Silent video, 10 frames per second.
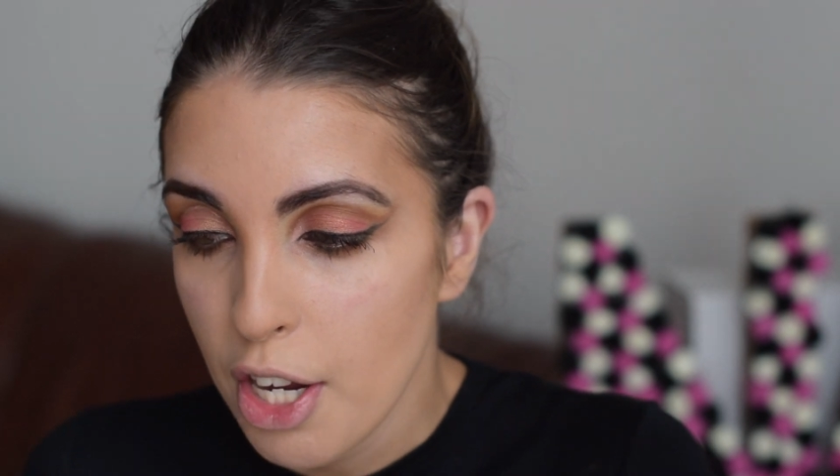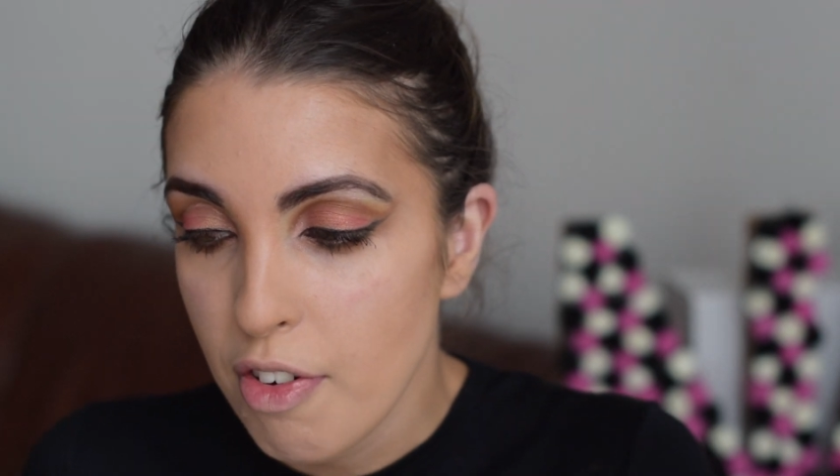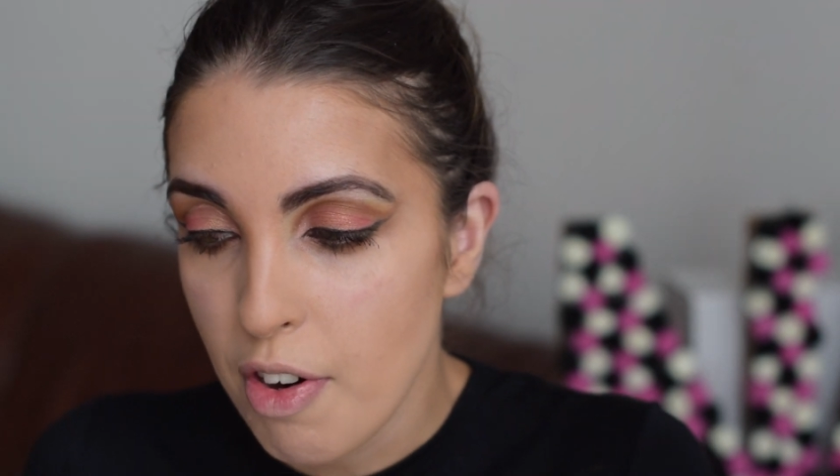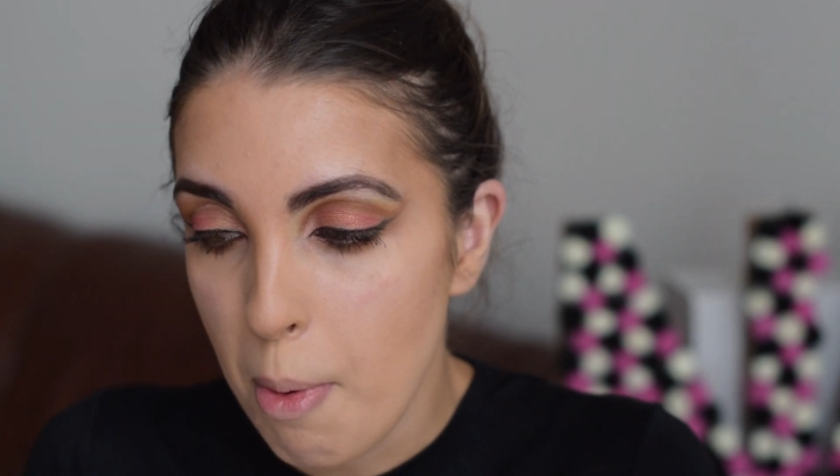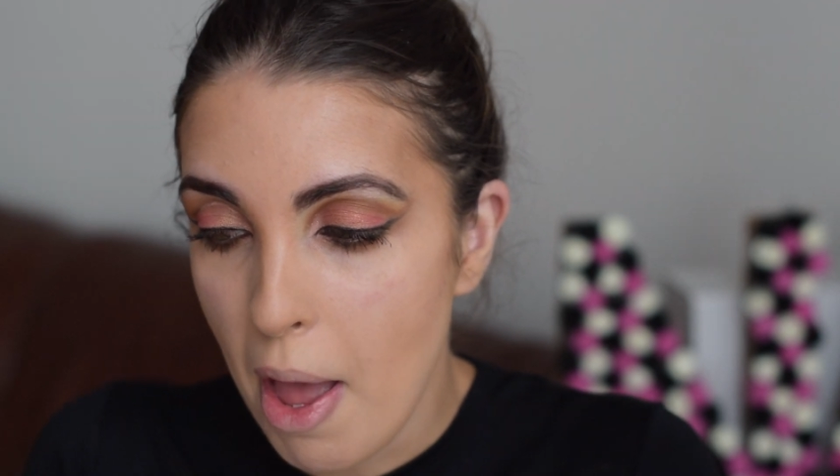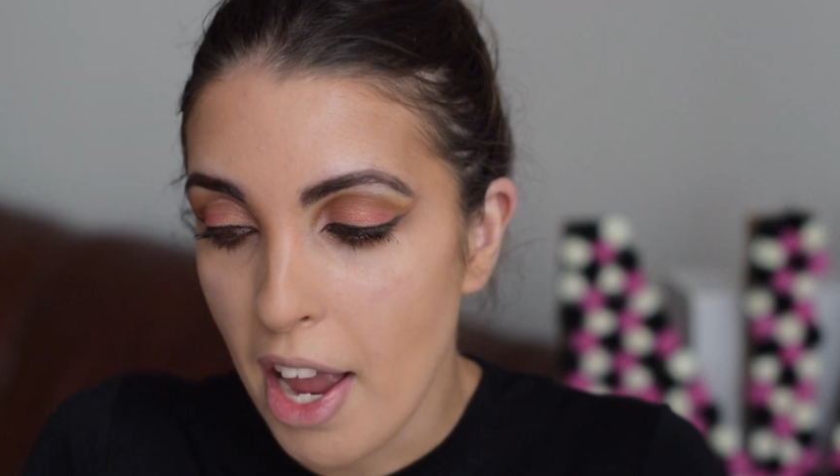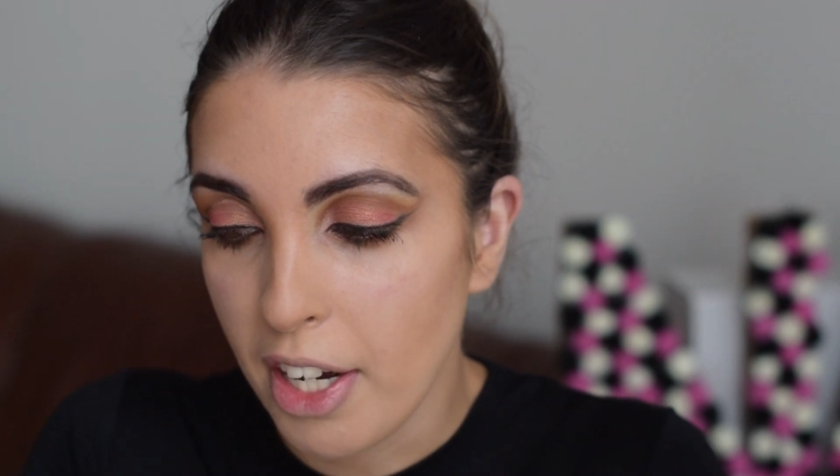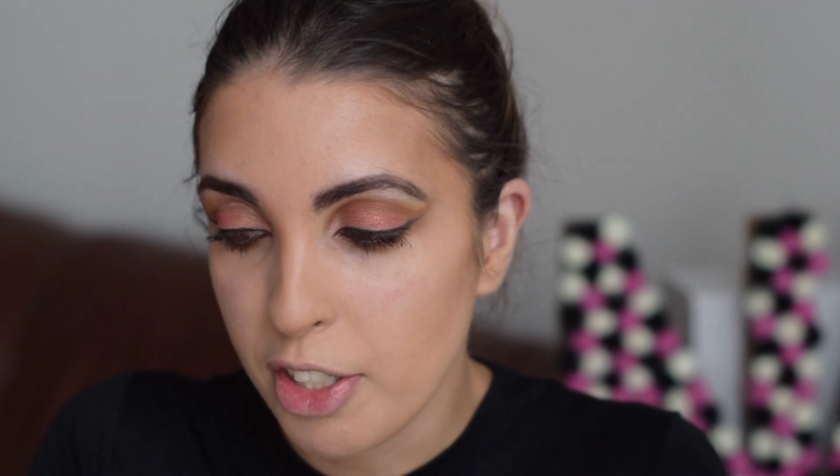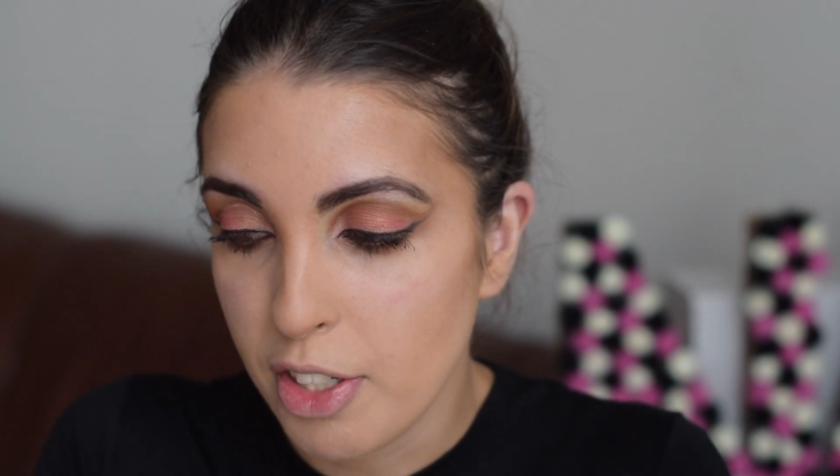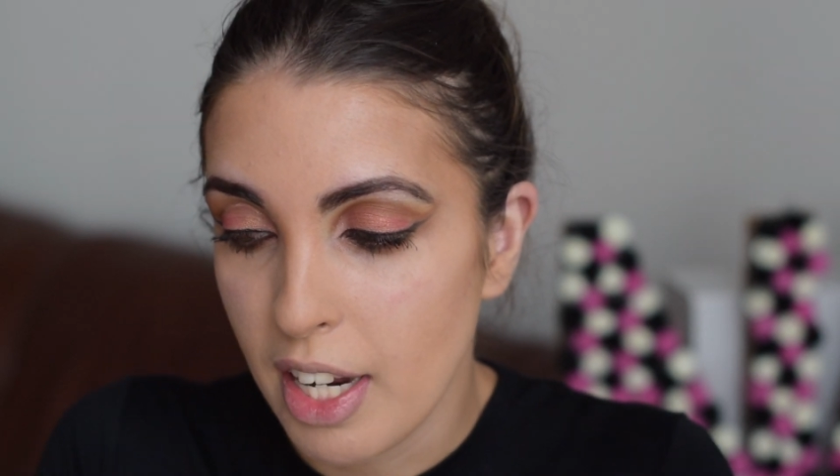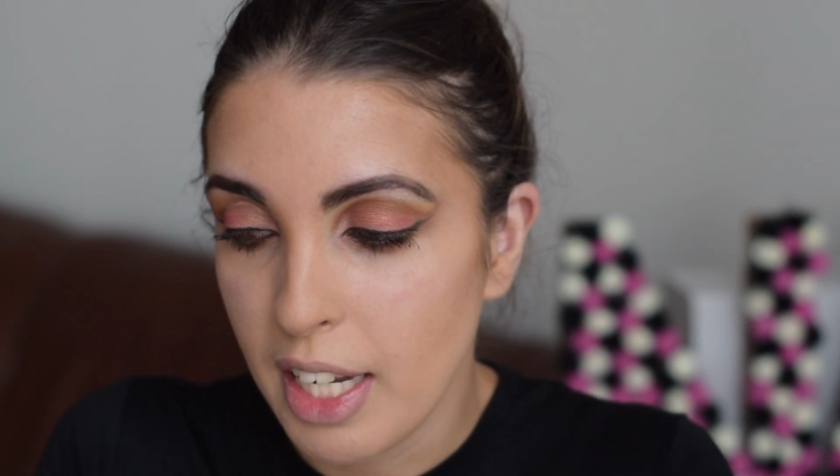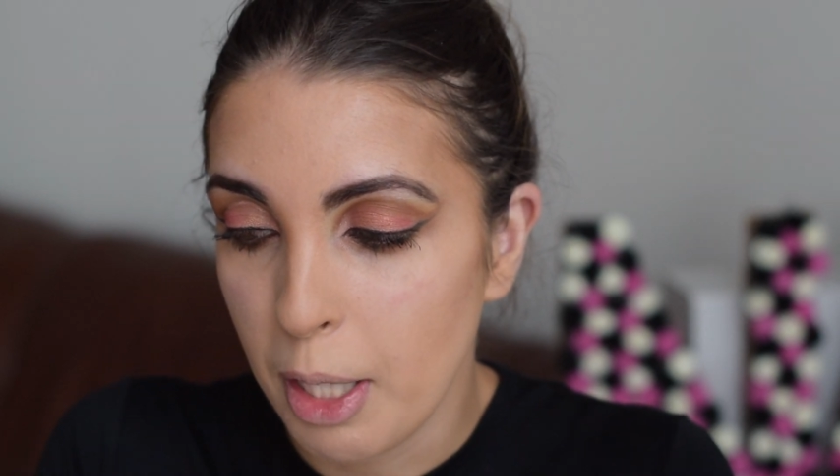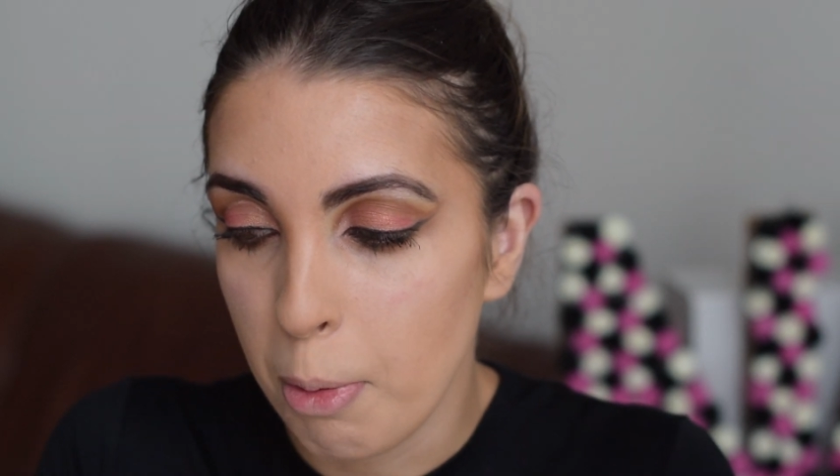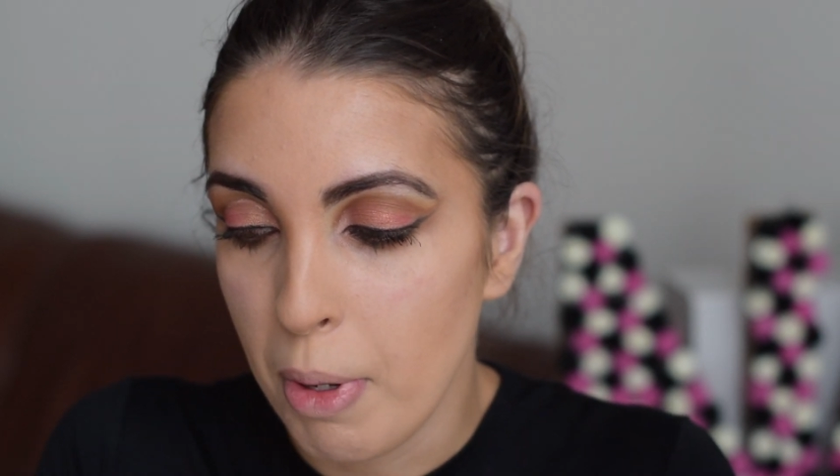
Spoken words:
for an extra little